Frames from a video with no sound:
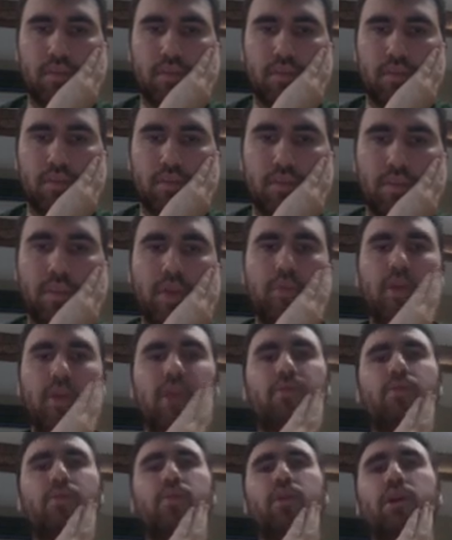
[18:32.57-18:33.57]
Maybe queen
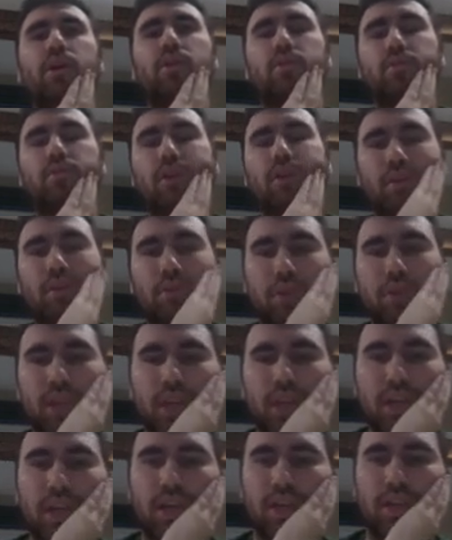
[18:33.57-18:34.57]
f3, threaten queen
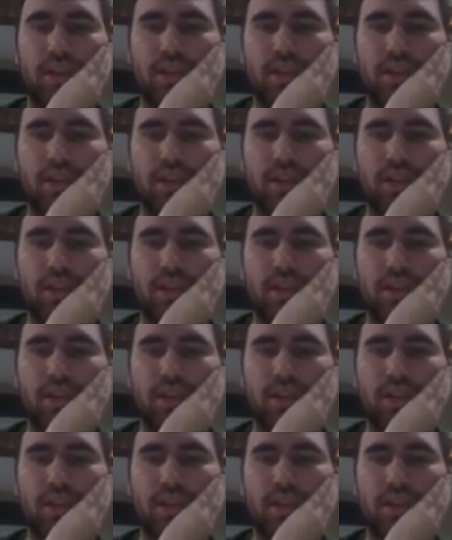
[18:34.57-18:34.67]
a8.